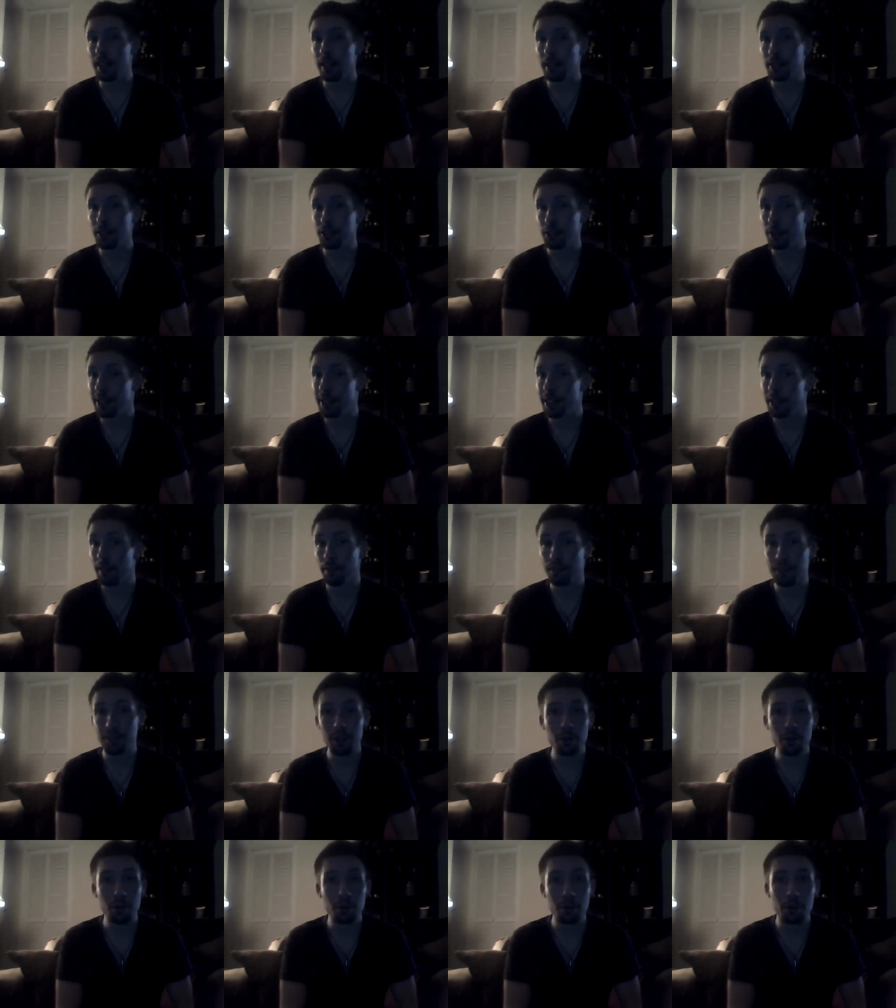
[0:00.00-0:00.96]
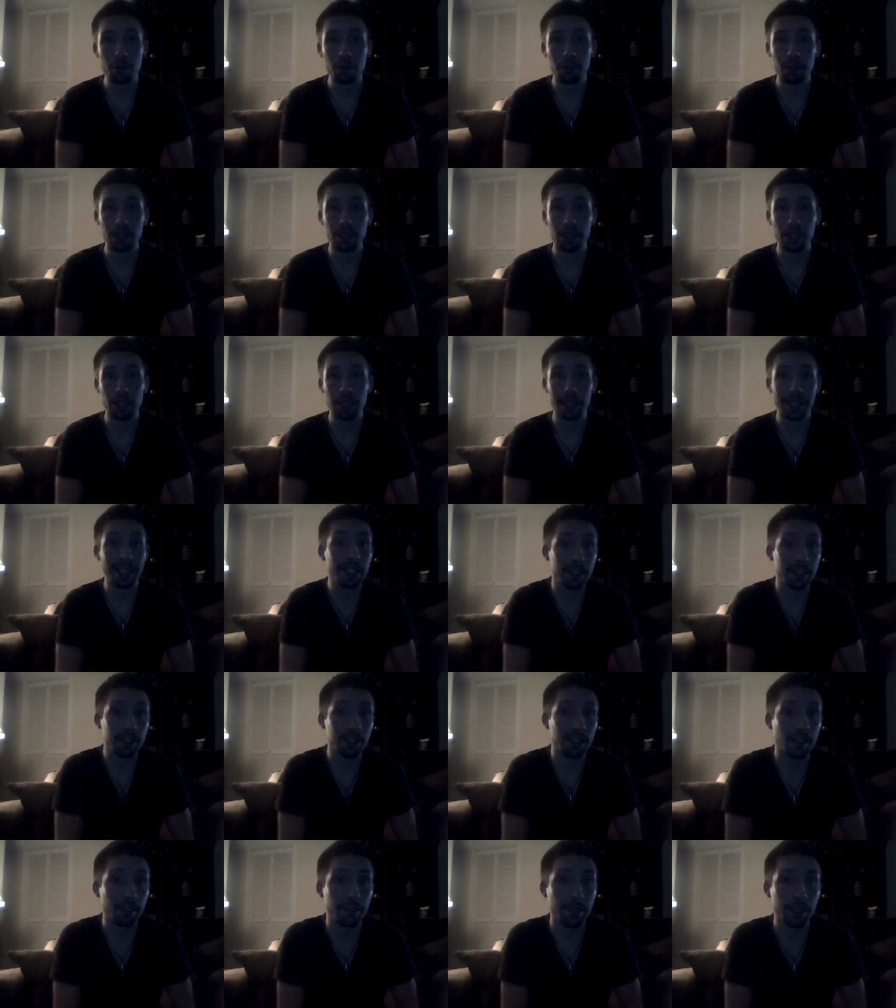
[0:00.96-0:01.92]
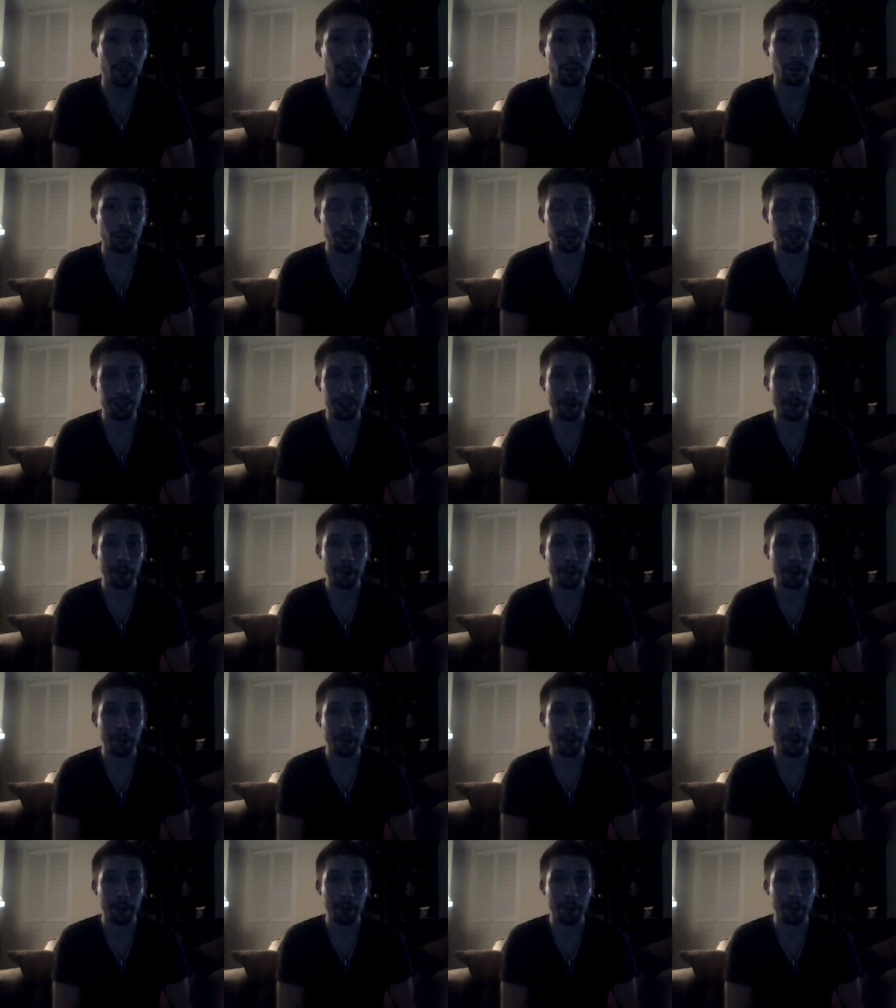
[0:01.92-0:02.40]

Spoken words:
this, so we can easily view the